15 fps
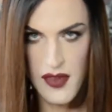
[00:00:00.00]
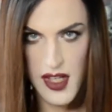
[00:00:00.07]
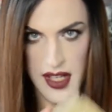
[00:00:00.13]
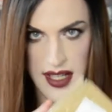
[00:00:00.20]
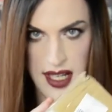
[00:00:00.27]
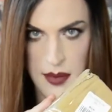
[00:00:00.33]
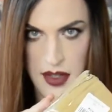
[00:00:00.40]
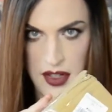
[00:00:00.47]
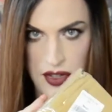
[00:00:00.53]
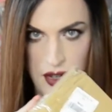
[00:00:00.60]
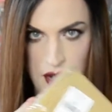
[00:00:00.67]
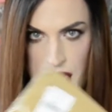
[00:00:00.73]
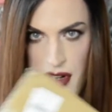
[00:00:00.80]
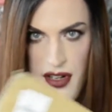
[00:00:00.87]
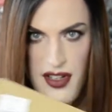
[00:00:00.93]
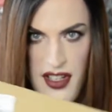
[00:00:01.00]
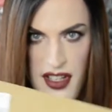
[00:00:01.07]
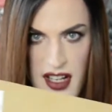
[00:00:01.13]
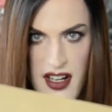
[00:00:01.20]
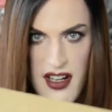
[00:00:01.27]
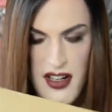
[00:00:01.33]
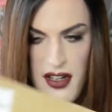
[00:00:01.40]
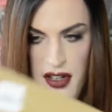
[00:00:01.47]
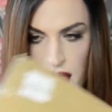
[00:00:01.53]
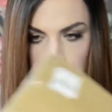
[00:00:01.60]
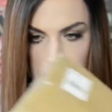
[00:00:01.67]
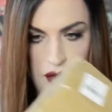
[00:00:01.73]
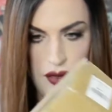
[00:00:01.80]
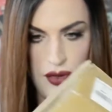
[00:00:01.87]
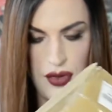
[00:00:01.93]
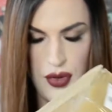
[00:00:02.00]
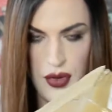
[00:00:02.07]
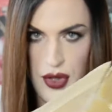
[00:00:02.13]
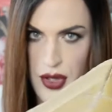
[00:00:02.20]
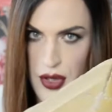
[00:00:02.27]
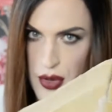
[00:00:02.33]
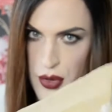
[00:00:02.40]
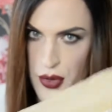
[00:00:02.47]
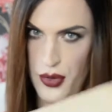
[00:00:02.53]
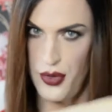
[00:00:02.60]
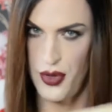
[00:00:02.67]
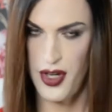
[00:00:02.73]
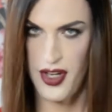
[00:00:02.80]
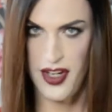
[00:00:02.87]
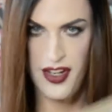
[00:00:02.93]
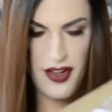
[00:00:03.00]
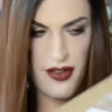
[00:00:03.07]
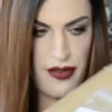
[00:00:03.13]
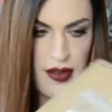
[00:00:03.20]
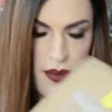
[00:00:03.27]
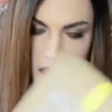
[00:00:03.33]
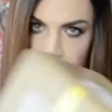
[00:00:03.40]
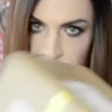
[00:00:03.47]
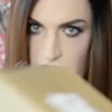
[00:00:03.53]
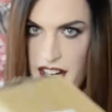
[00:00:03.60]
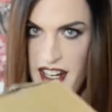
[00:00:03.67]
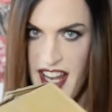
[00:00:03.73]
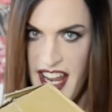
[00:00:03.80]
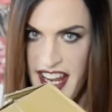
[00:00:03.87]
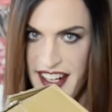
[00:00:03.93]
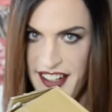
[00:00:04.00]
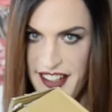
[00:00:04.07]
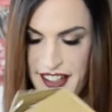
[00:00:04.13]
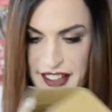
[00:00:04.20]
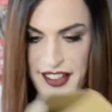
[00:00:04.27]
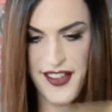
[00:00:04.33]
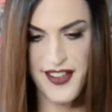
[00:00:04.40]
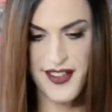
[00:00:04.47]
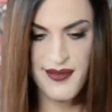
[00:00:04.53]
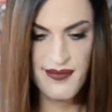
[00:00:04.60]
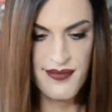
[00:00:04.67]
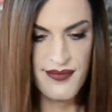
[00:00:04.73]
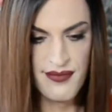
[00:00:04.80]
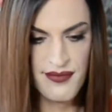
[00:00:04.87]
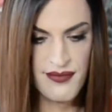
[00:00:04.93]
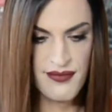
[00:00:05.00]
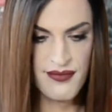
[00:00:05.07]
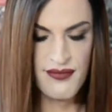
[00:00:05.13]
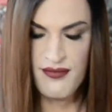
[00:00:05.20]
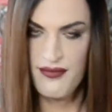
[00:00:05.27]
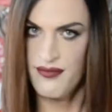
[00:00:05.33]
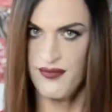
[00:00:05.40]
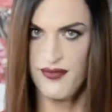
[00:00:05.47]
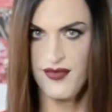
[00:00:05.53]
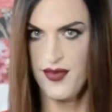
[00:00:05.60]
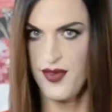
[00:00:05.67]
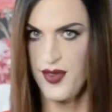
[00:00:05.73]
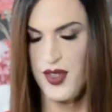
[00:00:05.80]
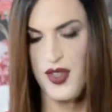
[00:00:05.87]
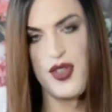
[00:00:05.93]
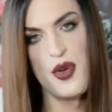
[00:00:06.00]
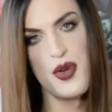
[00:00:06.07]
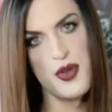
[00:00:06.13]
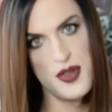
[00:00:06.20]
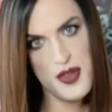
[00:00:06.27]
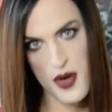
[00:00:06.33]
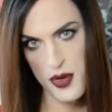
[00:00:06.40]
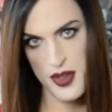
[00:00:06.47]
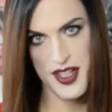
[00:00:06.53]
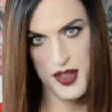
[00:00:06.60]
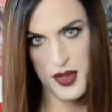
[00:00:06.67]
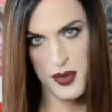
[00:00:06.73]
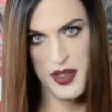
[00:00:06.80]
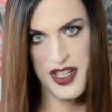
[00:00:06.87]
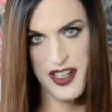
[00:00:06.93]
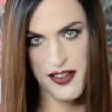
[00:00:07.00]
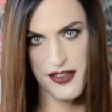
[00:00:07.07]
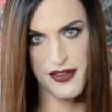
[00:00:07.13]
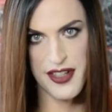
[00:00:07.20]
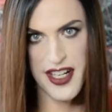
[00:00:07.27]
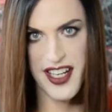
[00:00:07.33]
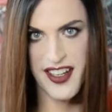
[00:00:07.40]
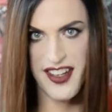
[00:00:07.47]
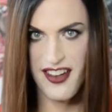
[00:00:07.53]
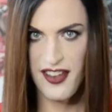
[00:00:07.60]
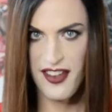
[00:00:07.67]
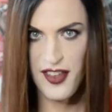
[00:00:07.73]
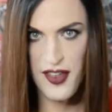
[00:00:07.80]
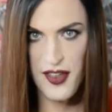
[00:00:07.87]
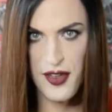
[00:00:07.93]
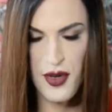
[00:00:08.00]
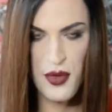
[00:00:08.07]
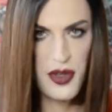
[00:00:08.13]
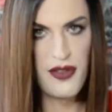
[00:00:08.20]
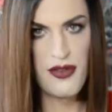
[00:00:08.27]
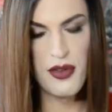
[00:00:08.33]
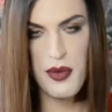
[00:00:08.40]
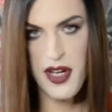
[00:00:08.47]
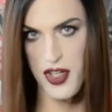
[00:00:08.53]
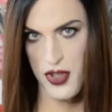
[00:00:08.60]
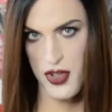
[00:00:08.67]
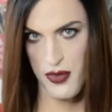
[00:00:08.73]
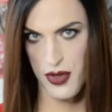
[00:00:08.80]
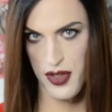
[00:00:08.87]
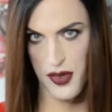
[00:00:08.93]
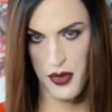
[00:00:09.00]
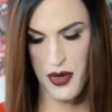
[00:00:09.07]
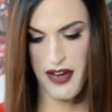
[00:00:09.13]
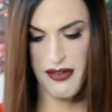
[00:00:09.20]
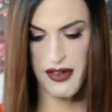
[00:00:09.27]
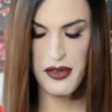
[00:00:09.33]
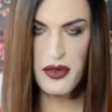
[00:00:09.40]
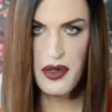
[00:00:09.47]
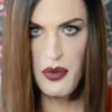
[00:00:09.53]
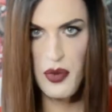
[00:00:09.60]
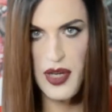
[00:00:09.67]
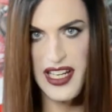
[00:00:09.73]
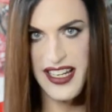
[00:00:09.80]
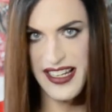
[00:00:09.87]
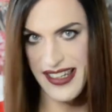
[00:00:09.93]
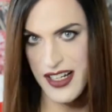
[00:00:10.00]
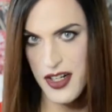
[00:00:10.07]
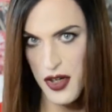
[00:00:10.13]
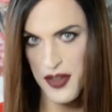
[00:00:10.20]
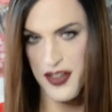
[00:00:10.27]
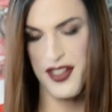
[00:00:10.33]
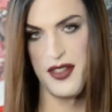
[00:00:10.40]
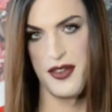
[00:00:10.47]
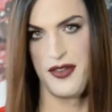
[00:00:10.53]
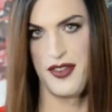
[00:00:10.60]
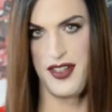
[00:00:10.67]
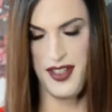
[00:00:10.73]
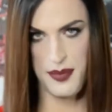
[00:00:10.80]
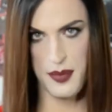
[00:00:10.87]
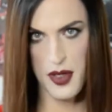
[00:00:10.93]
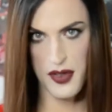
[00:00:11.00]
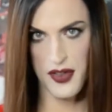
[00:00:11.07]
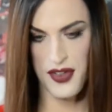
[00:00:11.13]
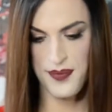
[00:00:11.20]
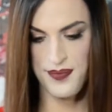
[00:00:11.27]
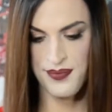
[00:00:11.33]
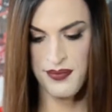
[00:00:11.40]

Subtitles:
Let me turn the carton to you from different angles, so you don't need to be afraid. There is no information whatsoever revealing the content of this box.